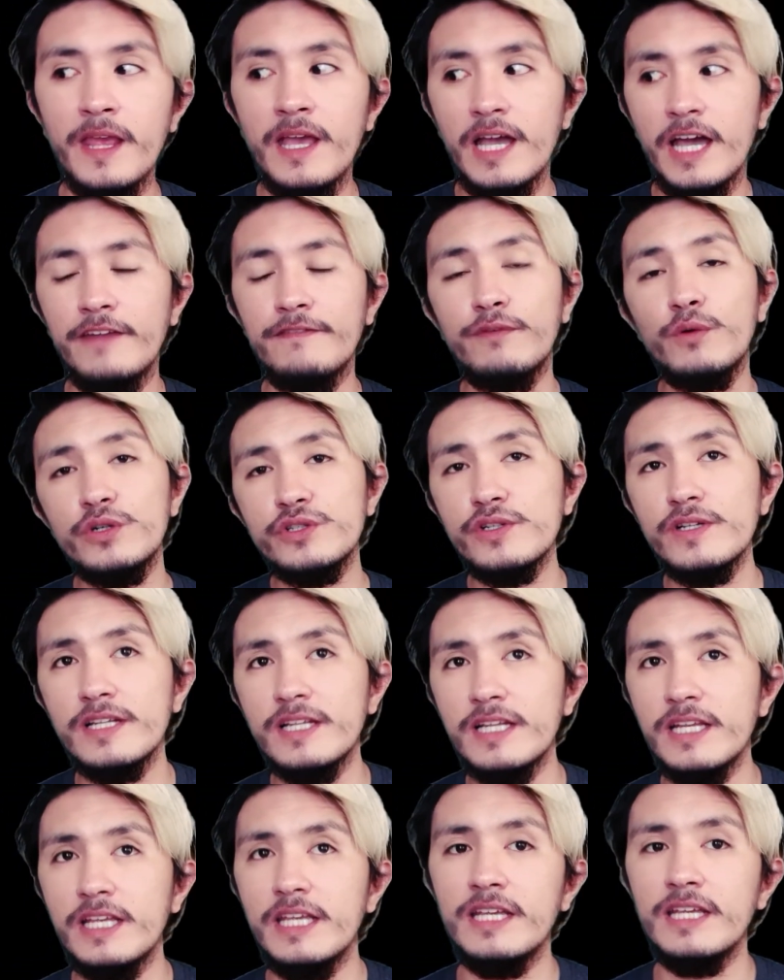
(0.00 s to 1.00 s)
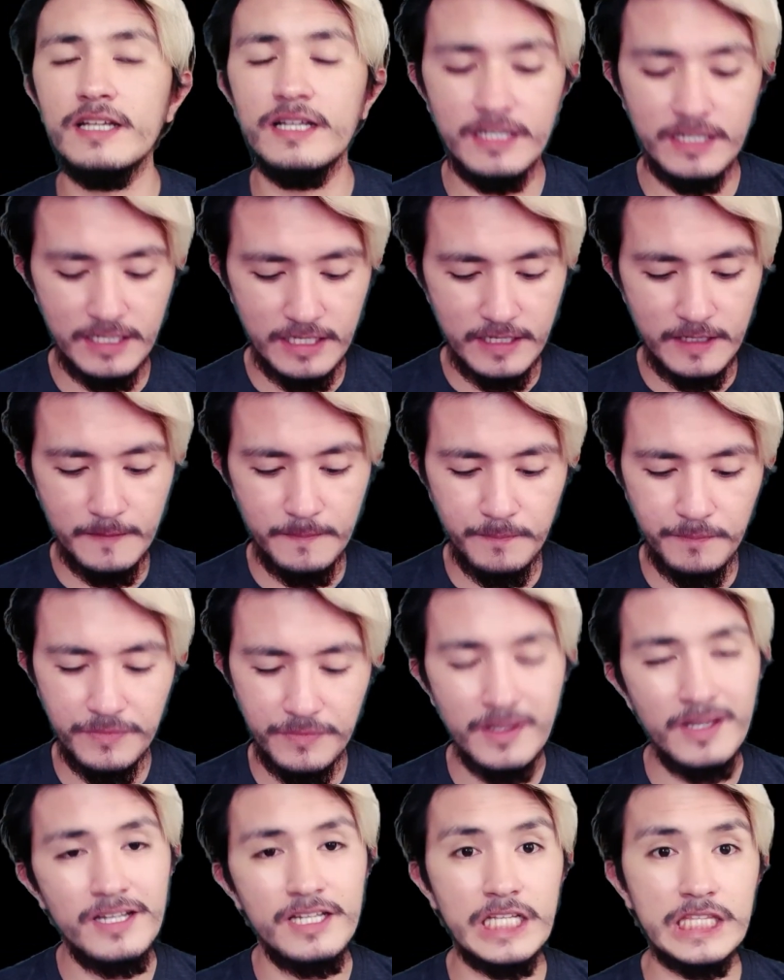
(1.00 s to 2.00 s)
Unfortunately,
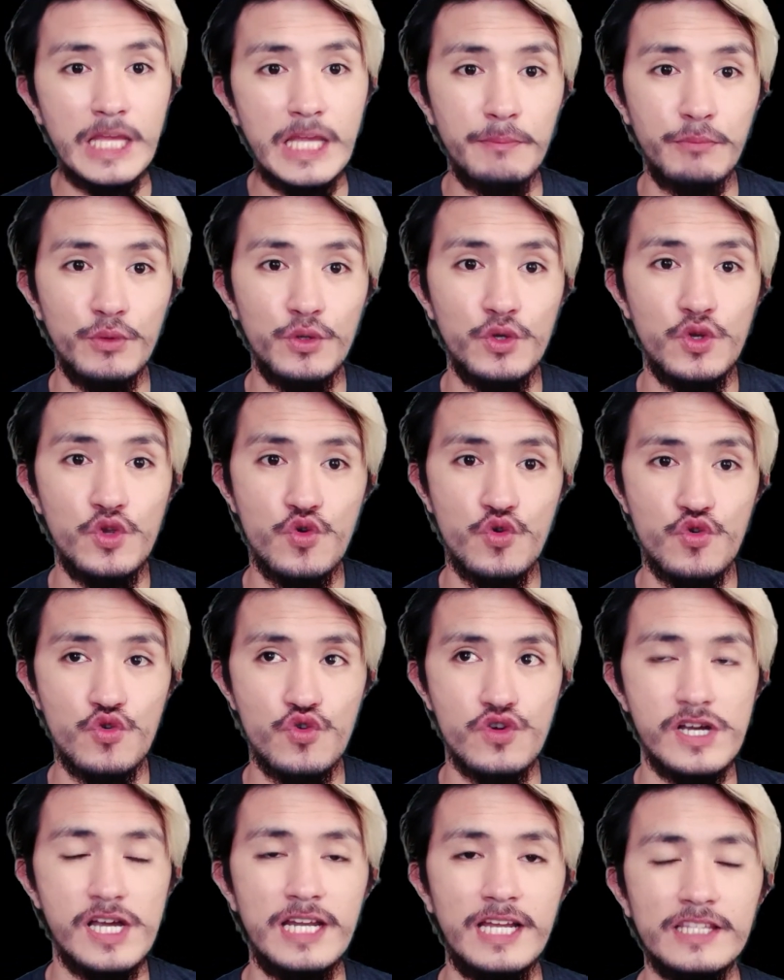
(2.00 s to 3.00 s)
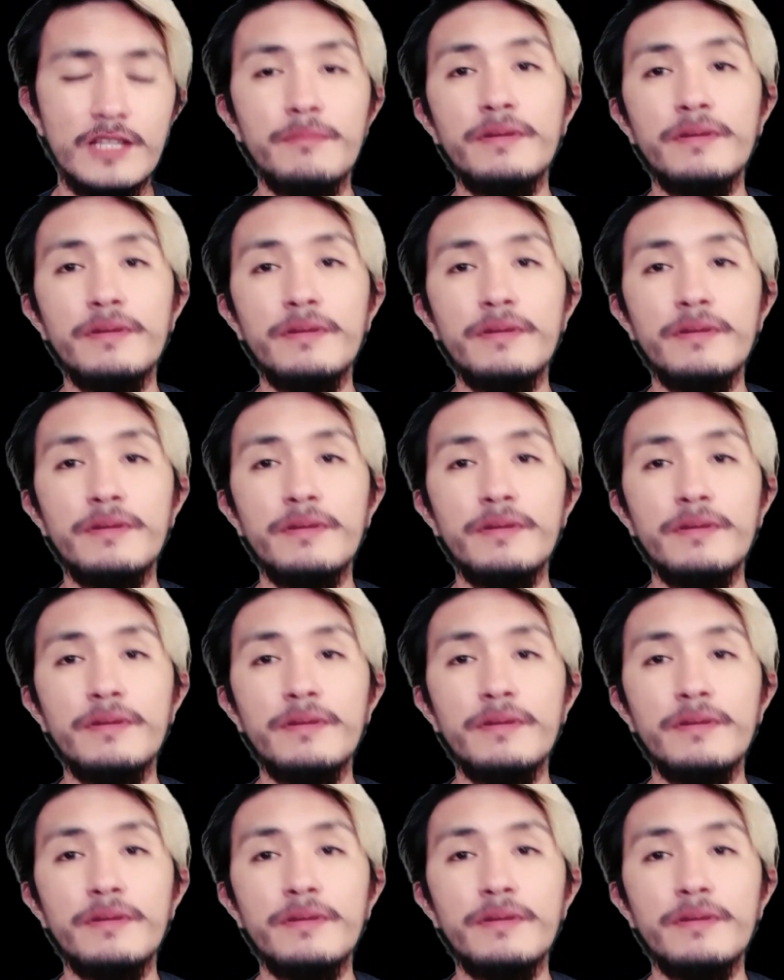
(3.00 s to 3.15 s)
natapon yung kalahata.